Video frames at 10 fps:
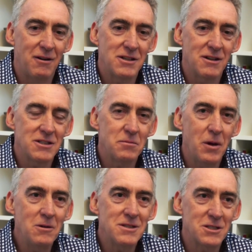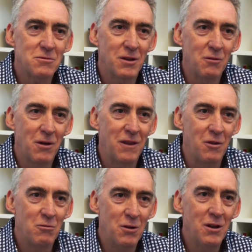I suppose it's really whether
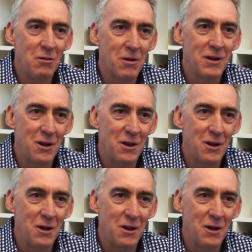you really want